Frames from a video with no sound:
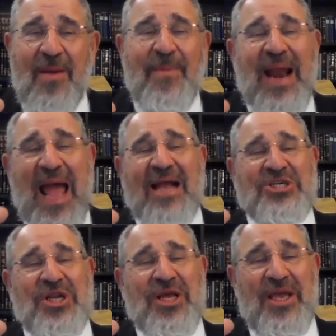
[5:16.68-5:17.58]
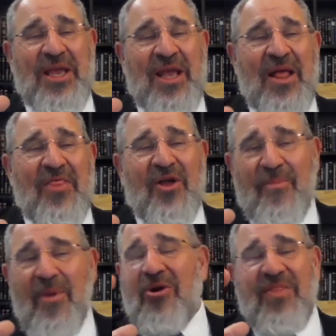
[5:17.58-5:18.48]
But actually, the
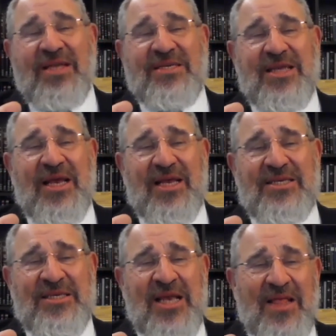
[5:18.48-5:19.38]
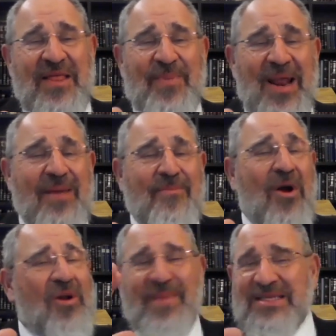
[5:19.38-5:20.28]
Gemara there says that B'nai
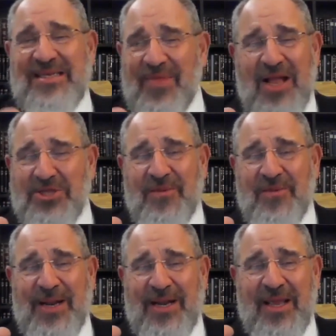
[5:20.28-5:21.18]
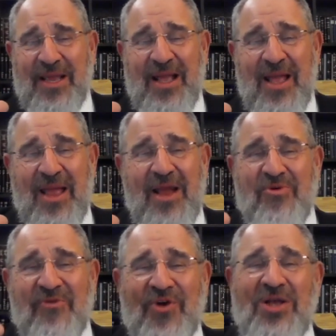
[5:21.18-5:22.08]
Moron means something else completely. It
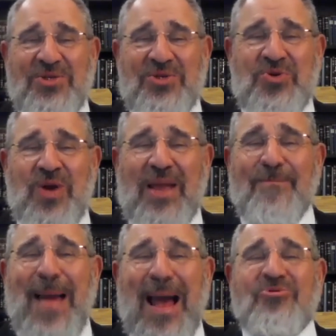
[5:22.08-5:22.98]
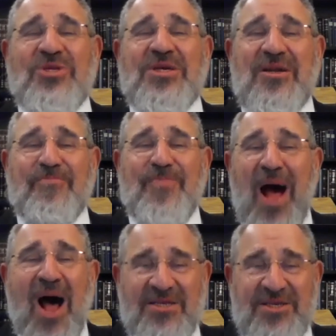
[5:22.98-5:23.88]
refers to a mountain
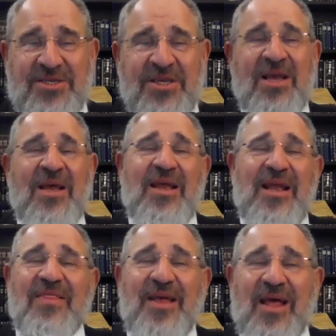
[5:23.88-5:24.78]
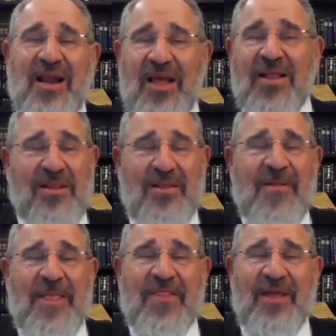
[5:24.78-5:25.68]
pass in the Galil.
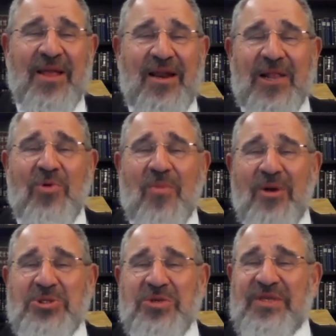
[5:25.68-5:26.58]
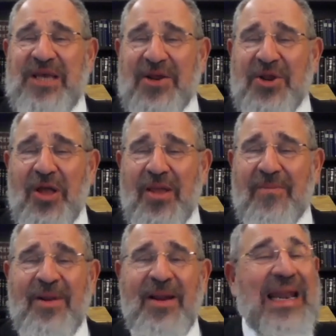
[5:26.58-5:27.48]
In the Galil, where most of the
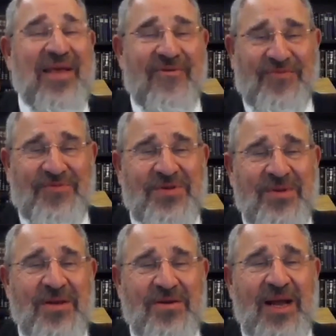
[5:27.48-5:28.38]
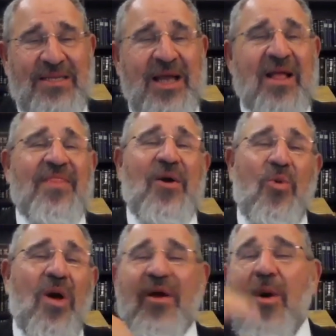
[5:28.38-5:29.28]
Tanoim lived, right? There
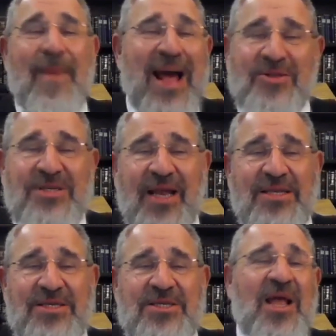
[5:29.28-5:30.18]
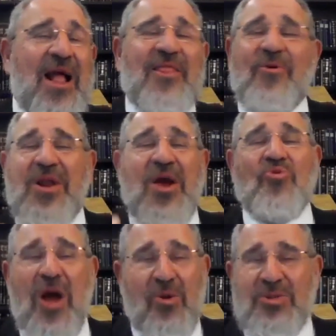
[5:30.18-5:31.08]
were mountains, and there were no
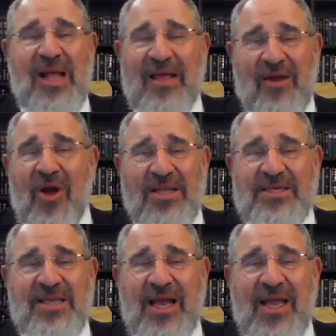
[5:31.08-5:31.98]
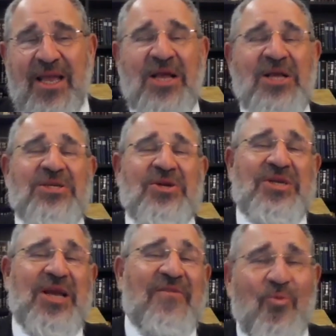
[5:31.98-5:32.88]
roads like there are today. So
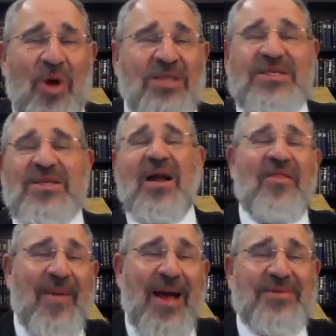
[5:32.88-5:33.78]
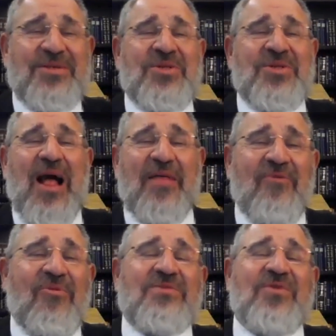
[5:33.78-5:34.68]
to get from one side of the mountain to the other,
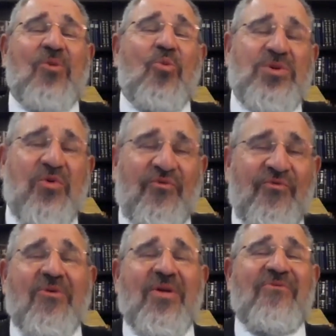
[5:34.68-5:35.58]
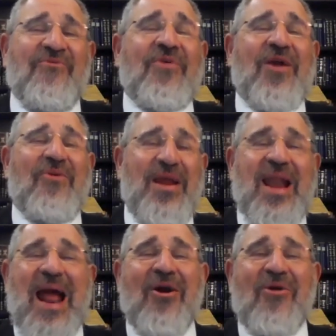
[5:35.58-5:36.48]
there was a very, very
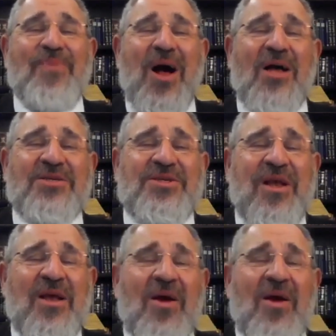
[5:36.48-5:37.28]
narrow pass